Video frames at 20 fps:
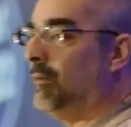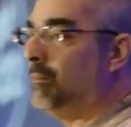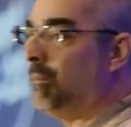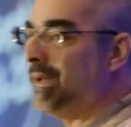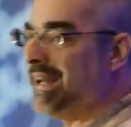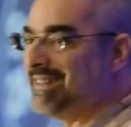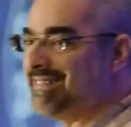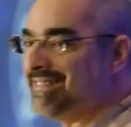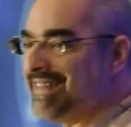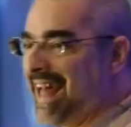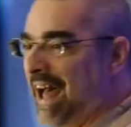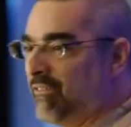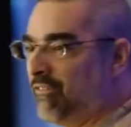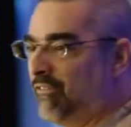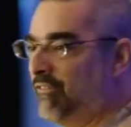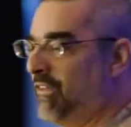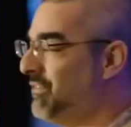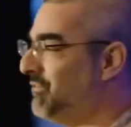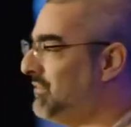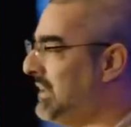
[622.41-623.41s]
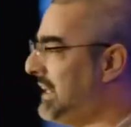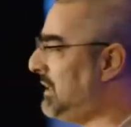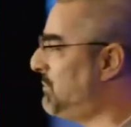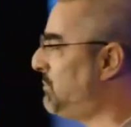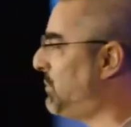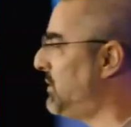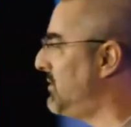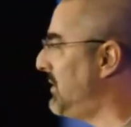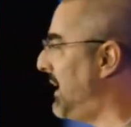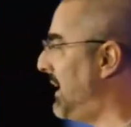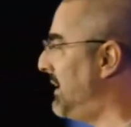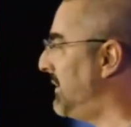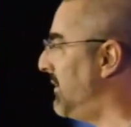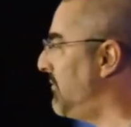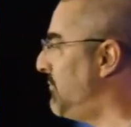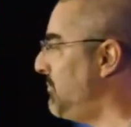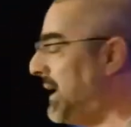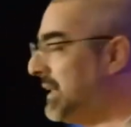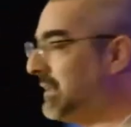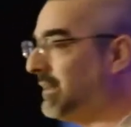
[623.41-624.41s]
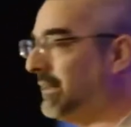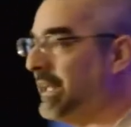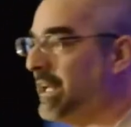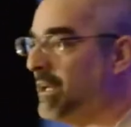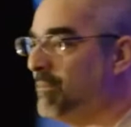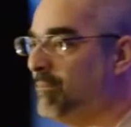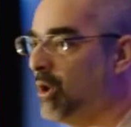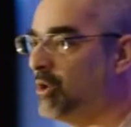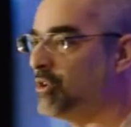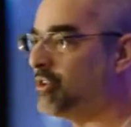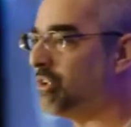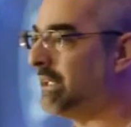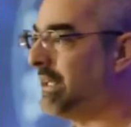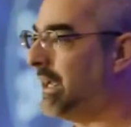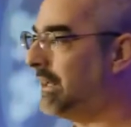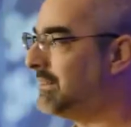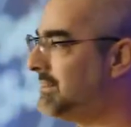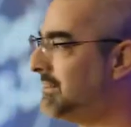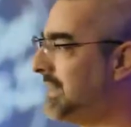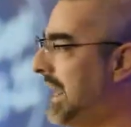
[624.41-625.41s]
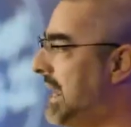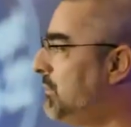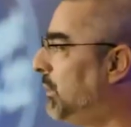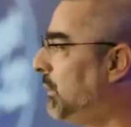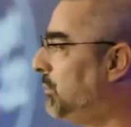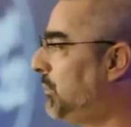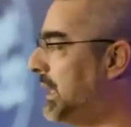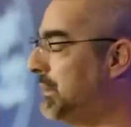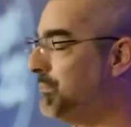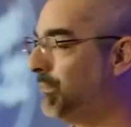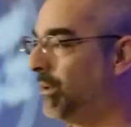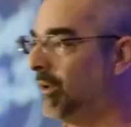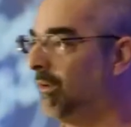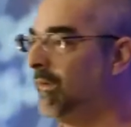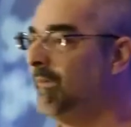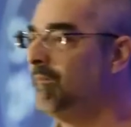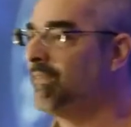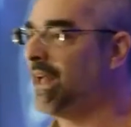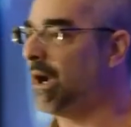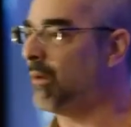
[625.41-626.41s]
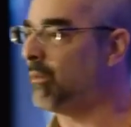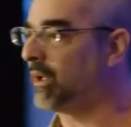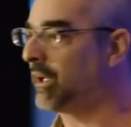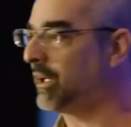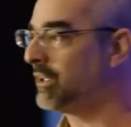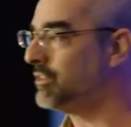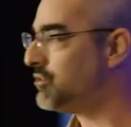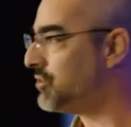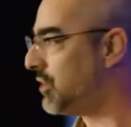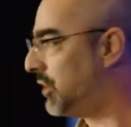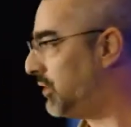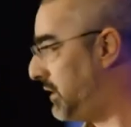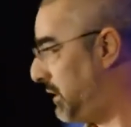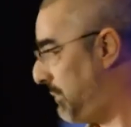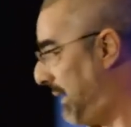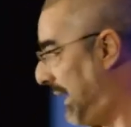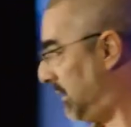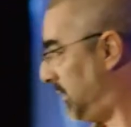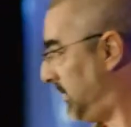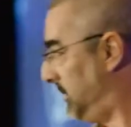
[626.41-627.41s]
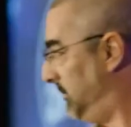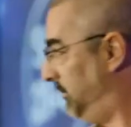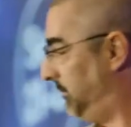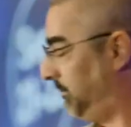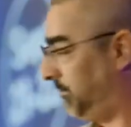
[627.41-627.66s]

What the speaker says: But it's that 15% of mentally and emotionally unstable people that we're concerned about.